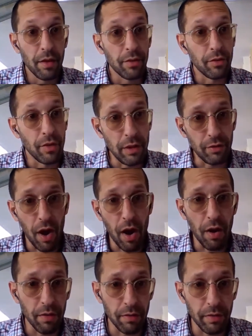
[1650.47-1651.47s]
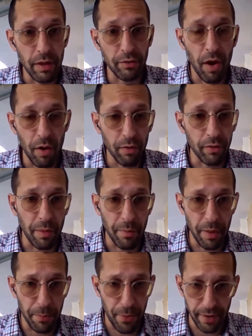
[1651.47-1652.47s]
So these are some
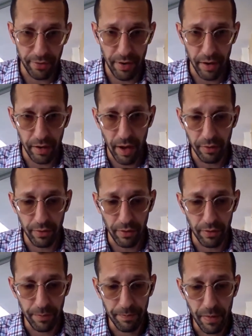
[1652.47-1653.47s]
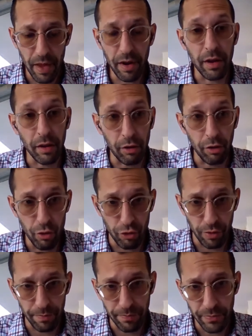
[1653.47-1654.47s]
of the precedent cases. In
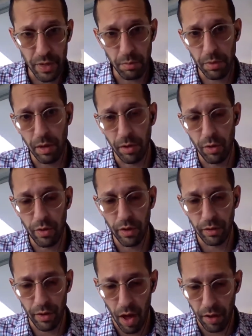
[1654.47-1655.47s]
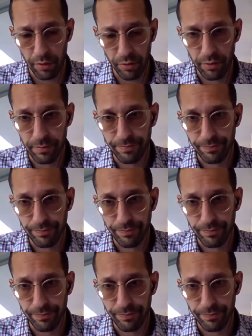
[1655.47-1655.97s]
conclusion, some concluding thoughts.